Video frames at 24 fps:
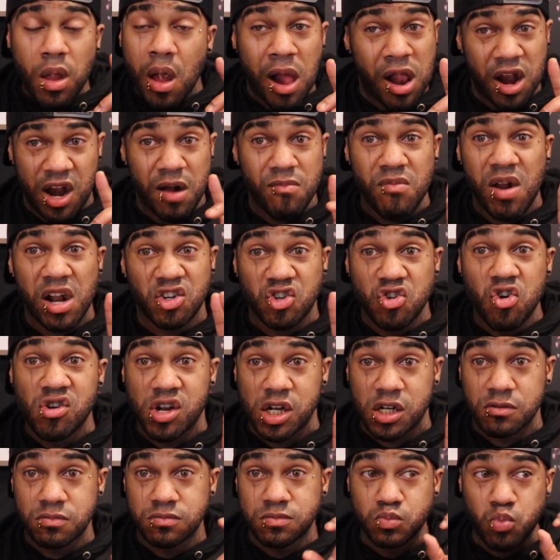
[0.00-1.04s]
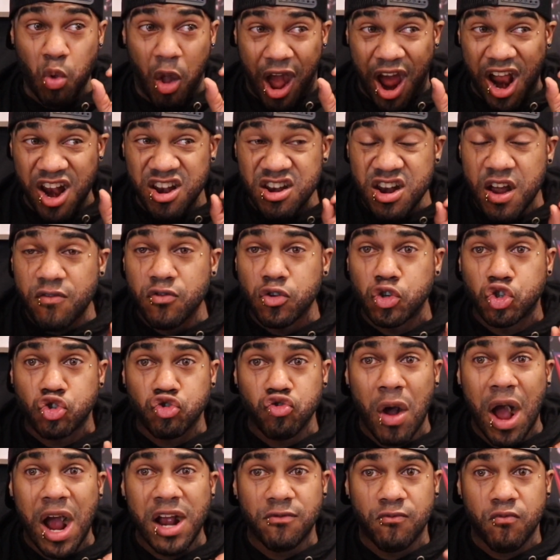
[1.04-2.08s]
And I'm not joking. I would never
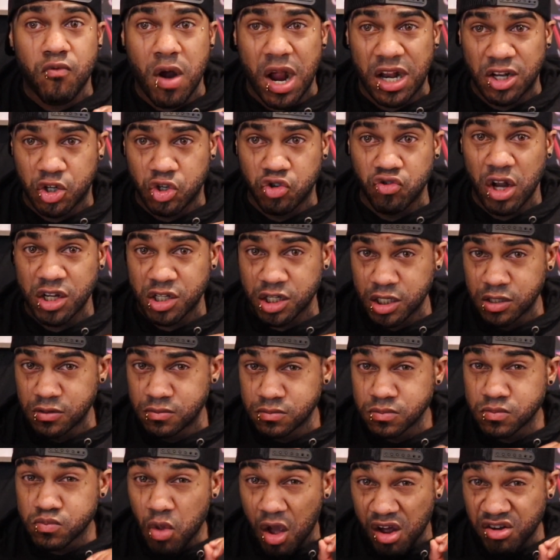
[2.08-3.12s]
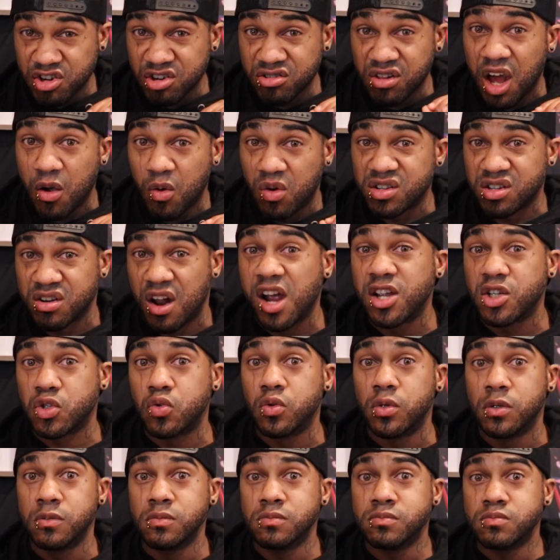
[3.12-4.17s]
tried ranch dressing until I was in high
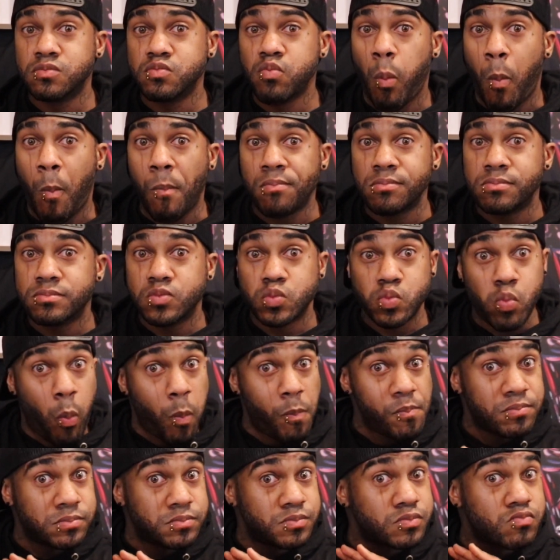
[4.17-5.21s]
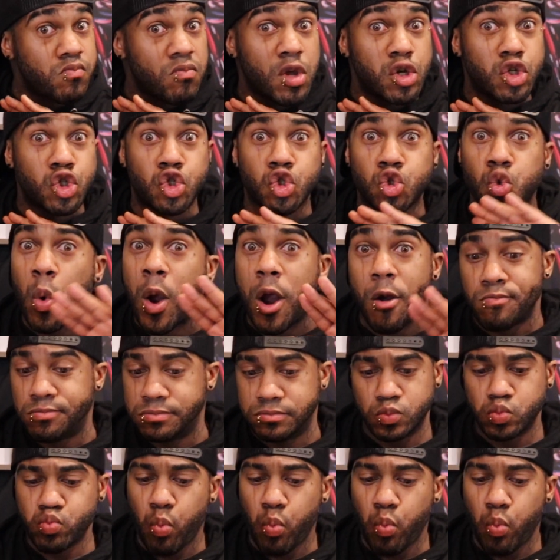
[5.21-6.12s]
school. Swear.